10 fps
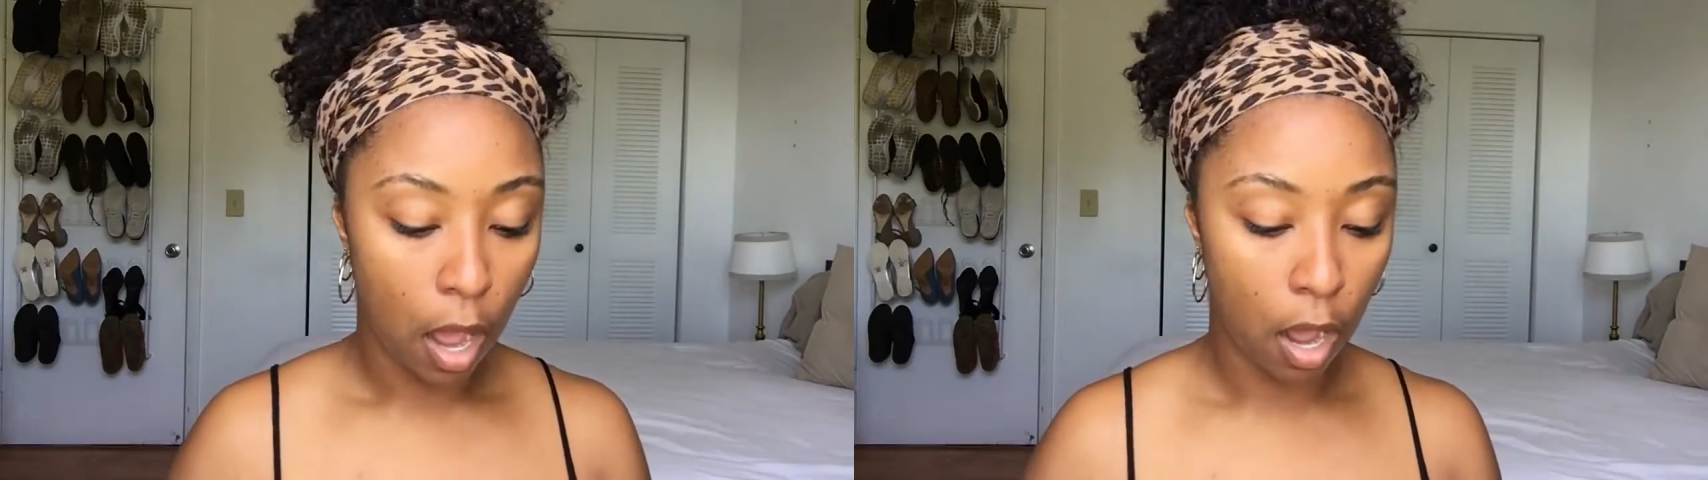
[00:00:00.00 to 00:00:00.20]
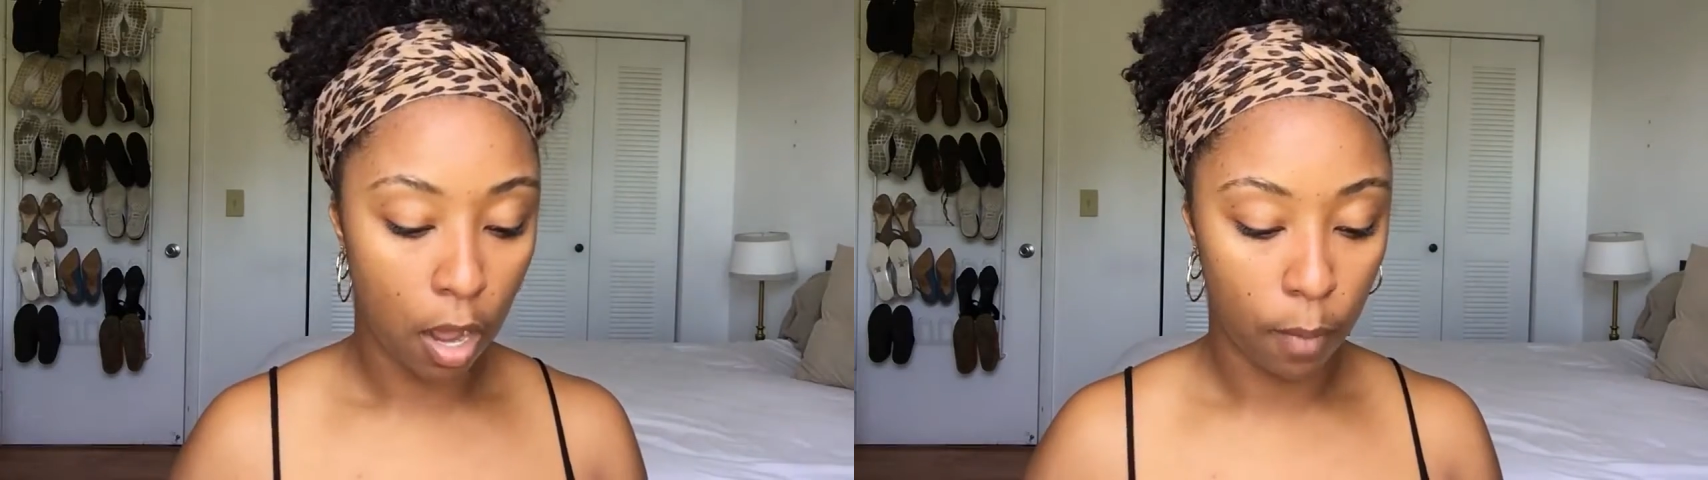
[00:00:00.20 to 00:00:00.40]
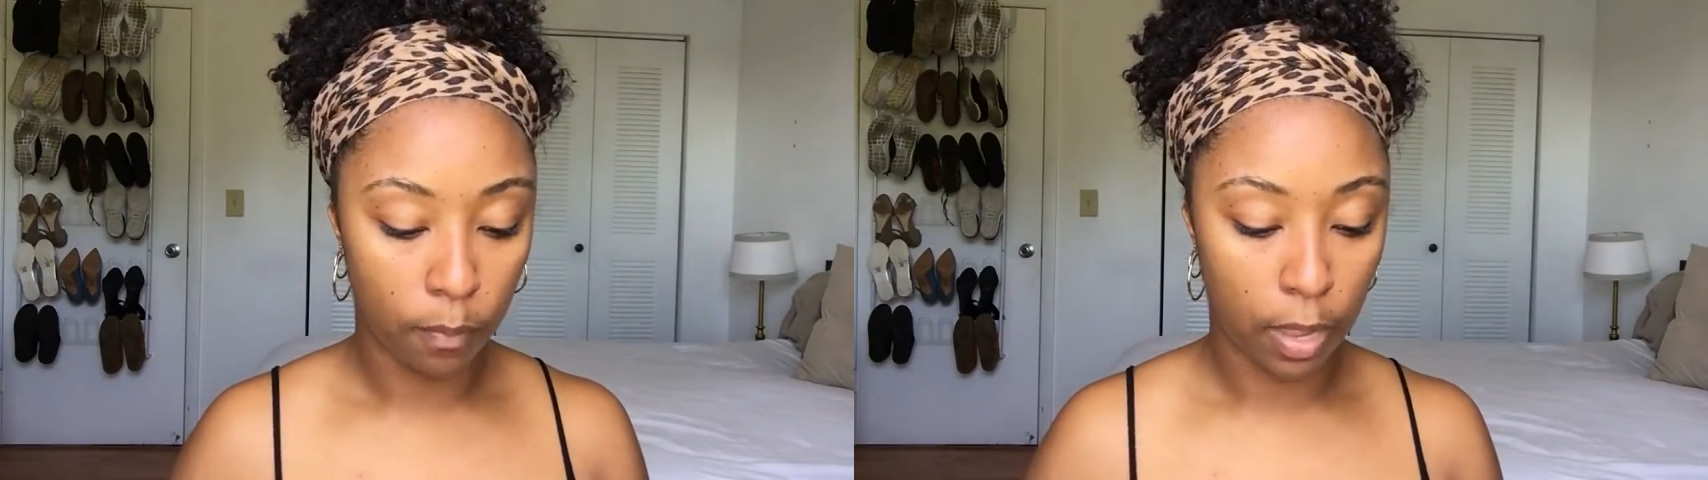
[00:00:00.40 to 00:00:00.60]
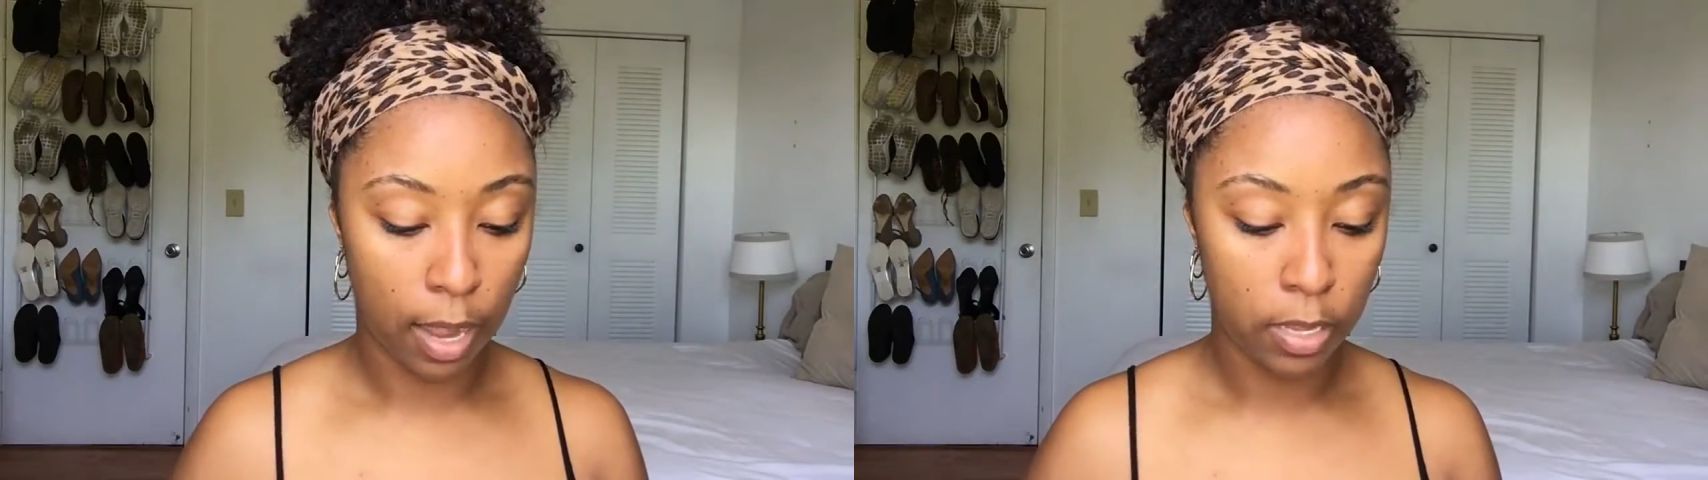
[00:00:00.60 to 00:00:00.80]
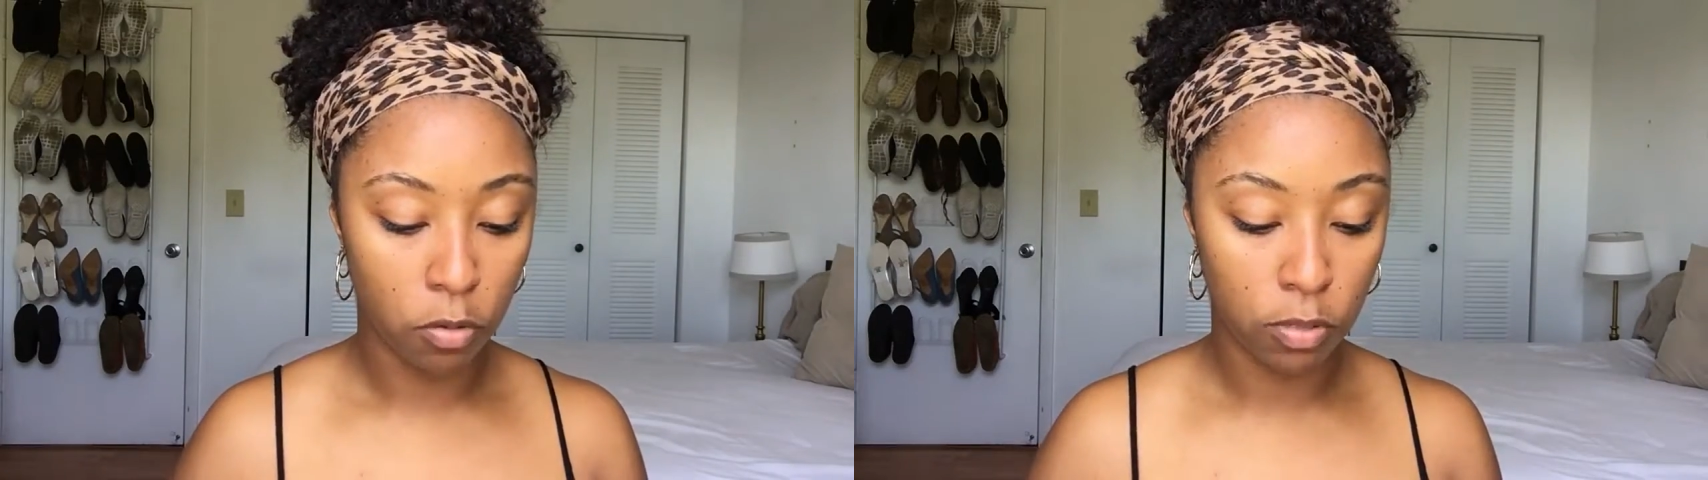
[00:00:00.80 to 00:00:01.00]

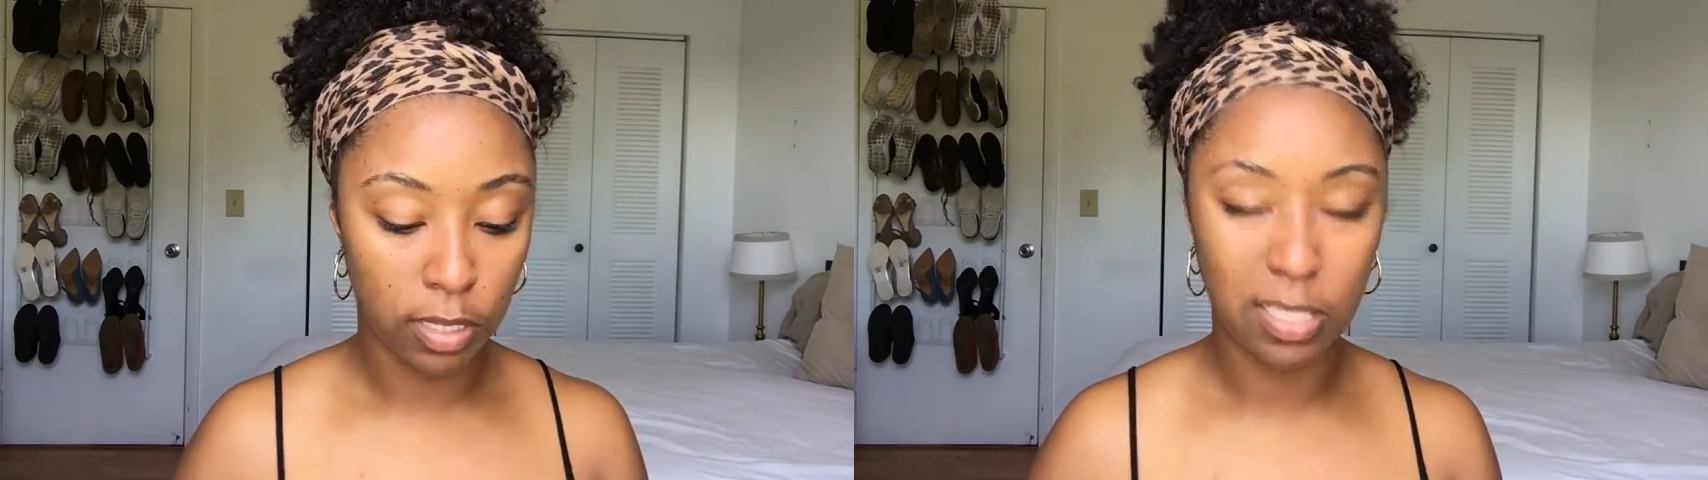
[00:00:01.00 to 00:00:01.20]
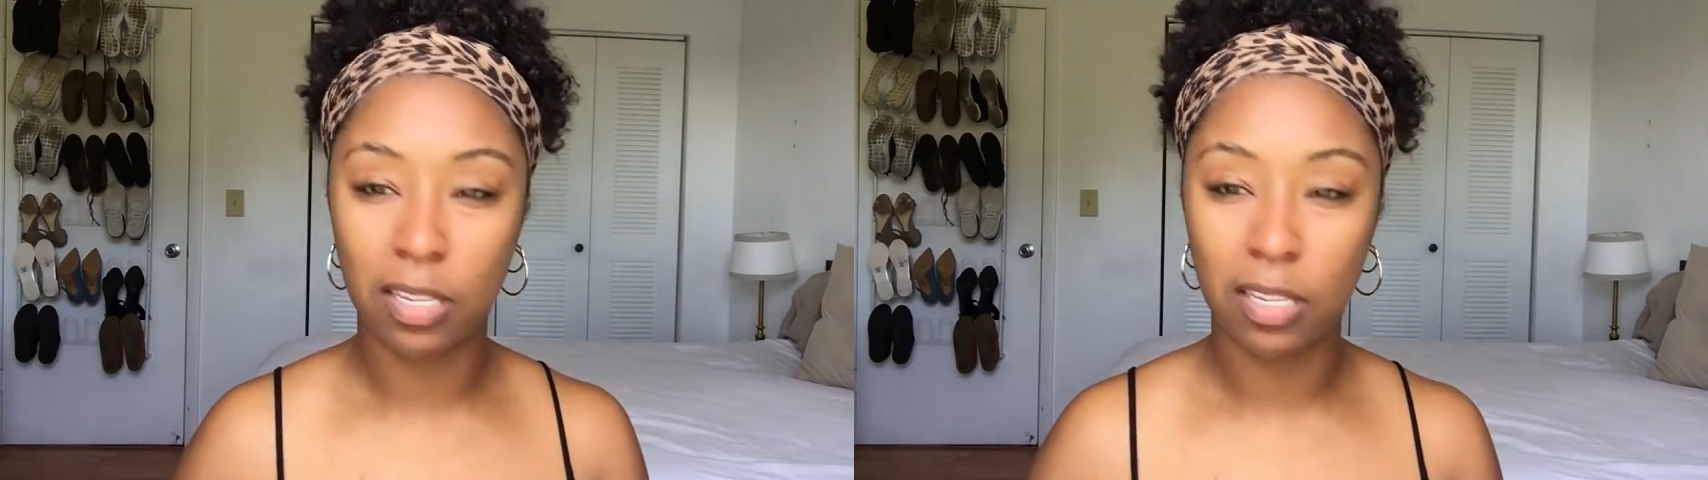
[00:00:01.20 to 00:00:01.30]
I use this